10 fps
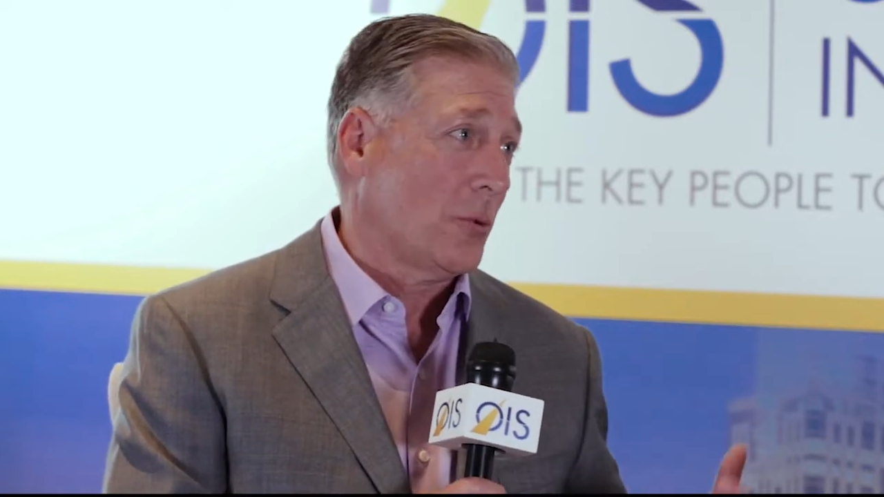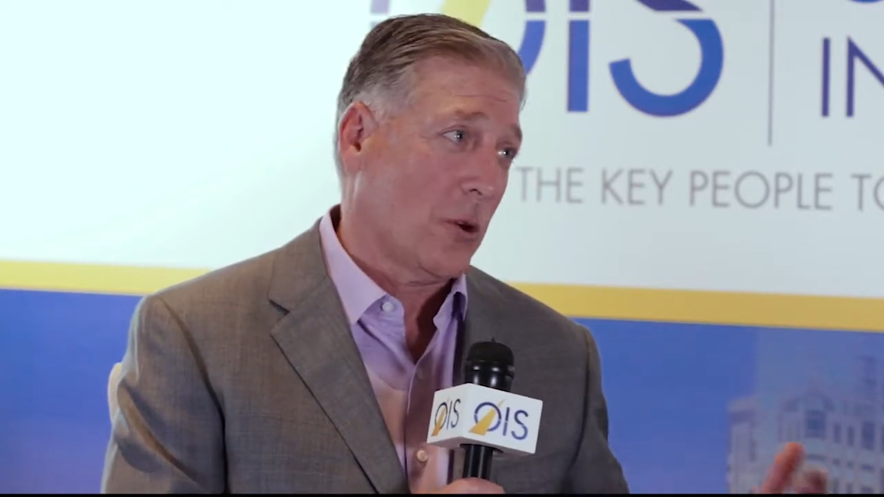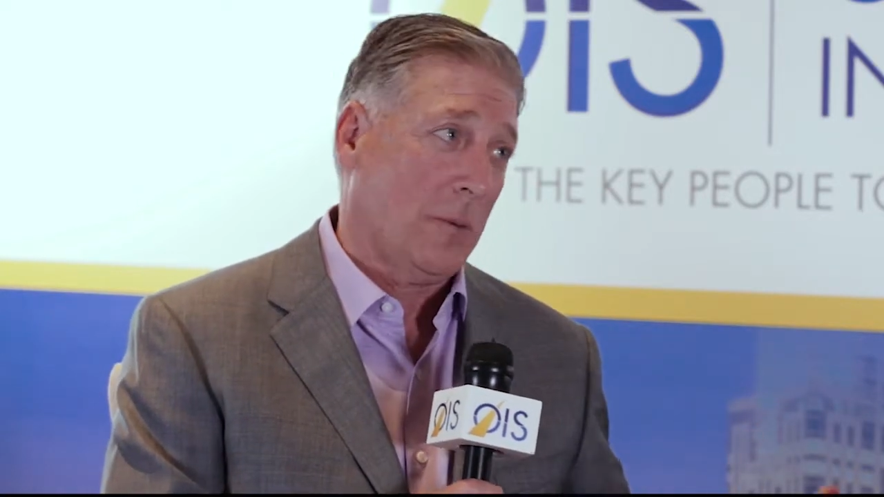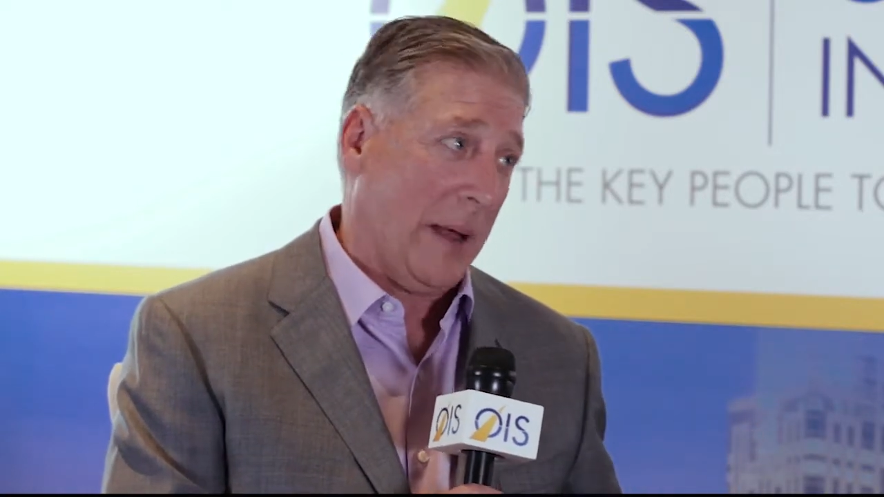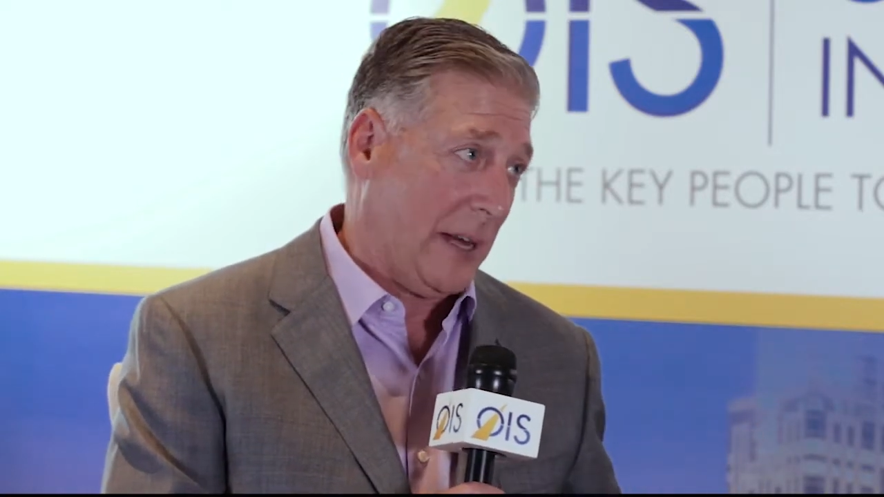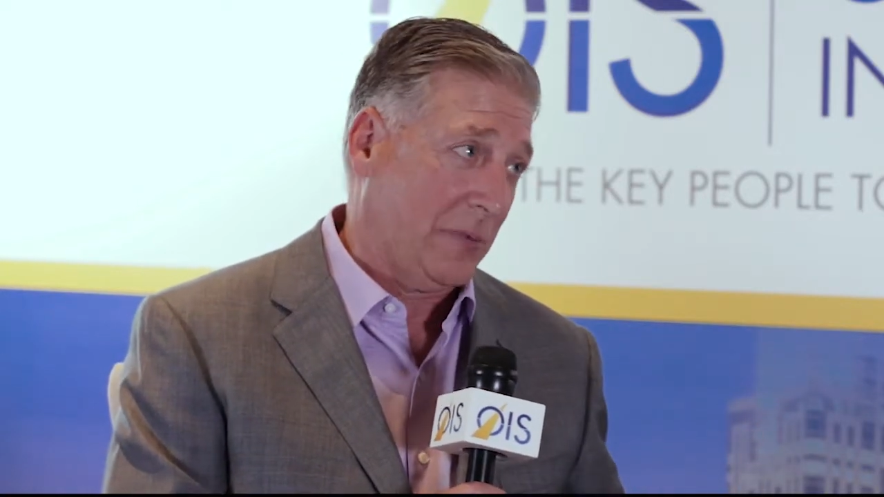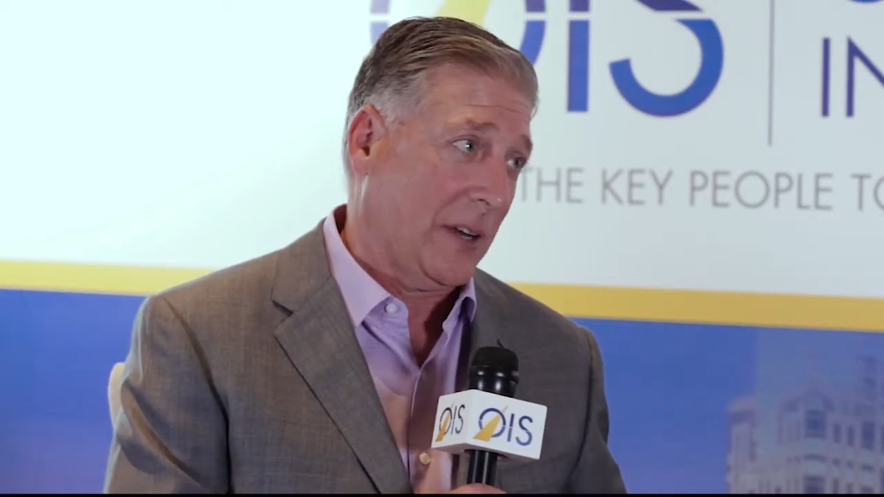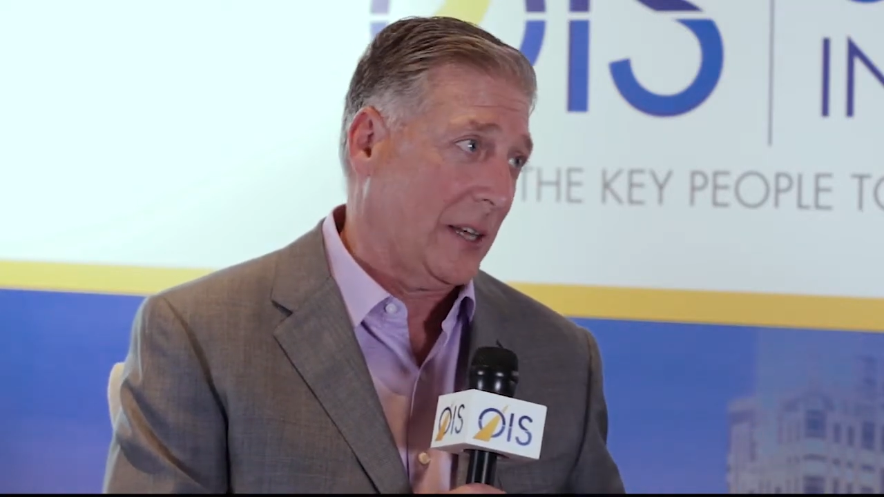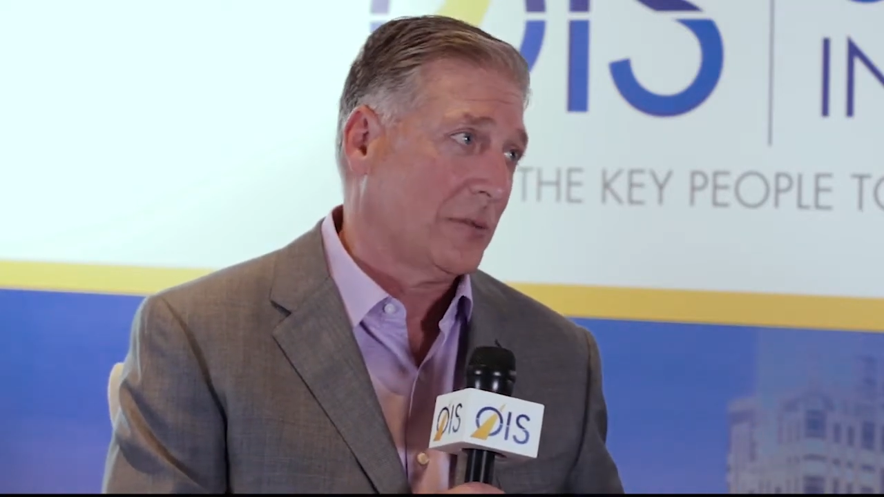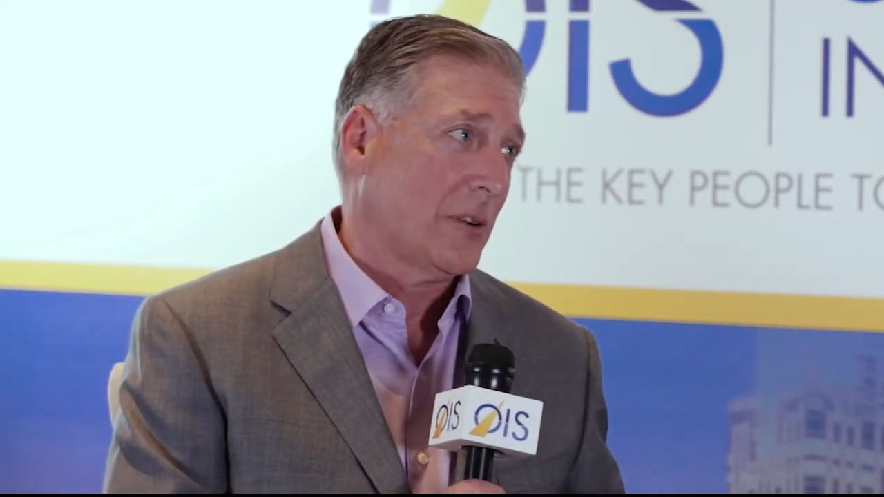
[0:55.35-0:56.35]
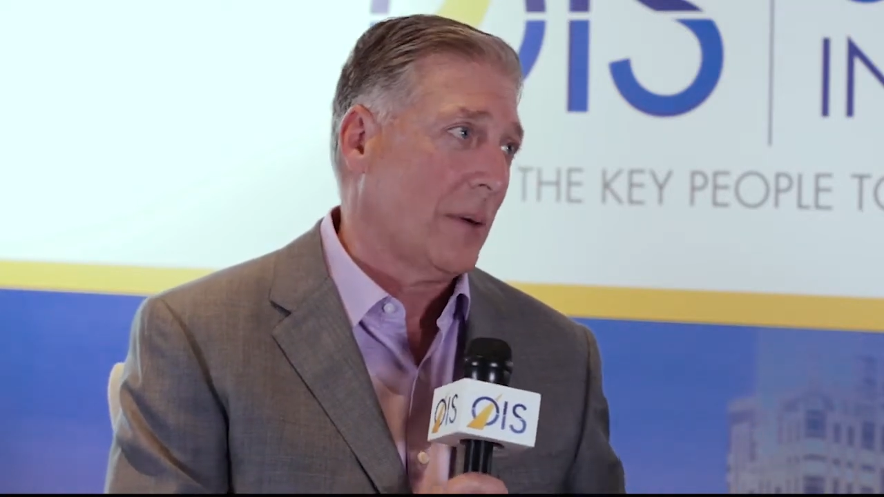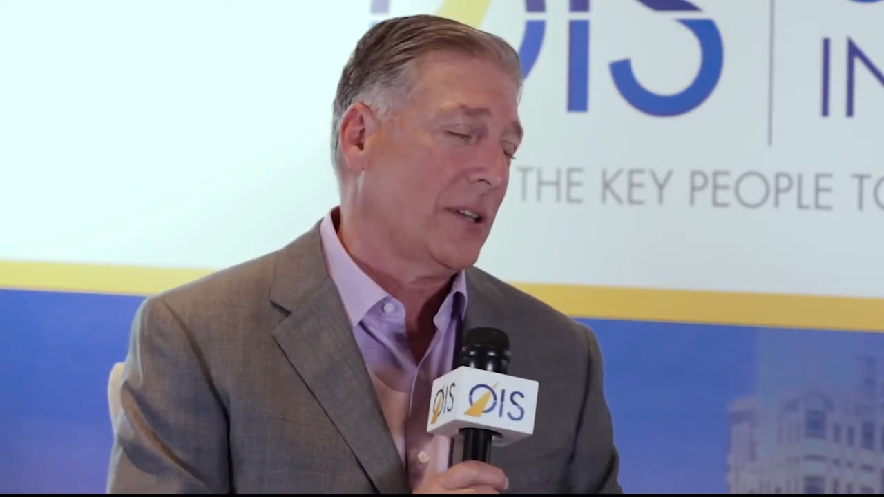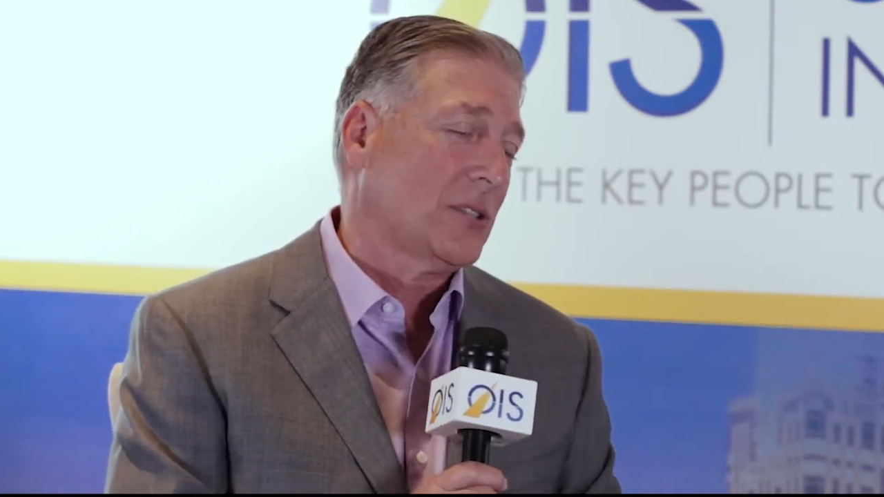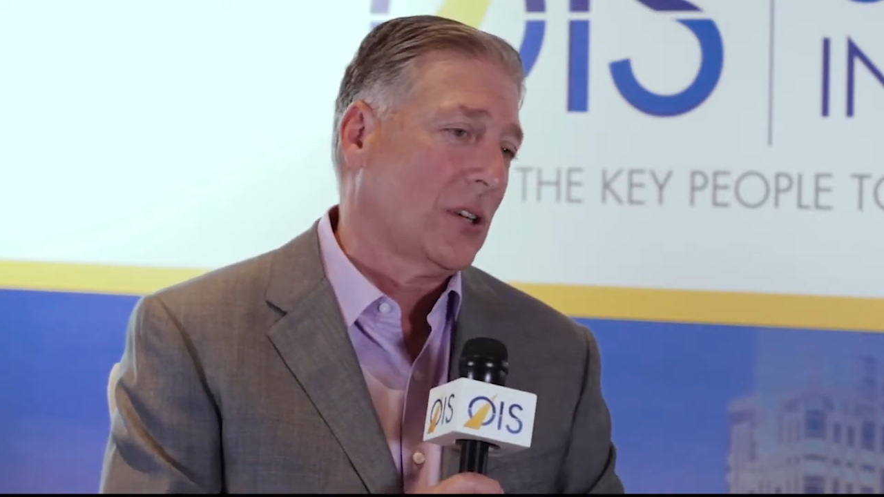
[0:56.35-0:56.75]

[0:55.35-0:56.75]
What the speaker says: the world benefiting from it.